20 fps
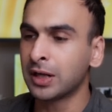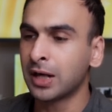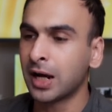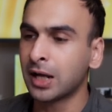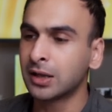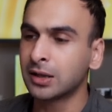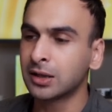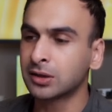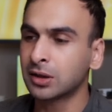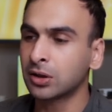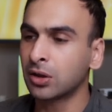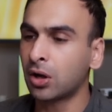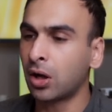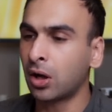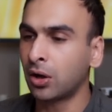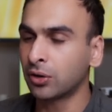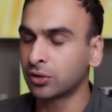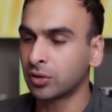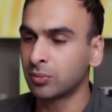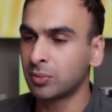and this can
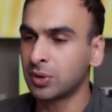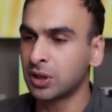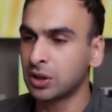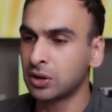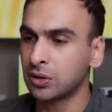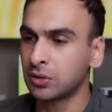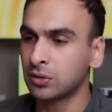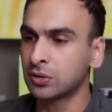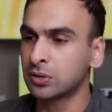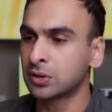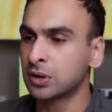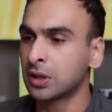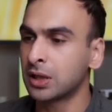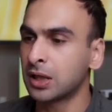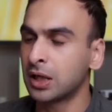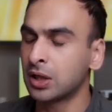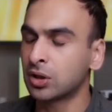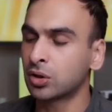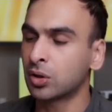also be used in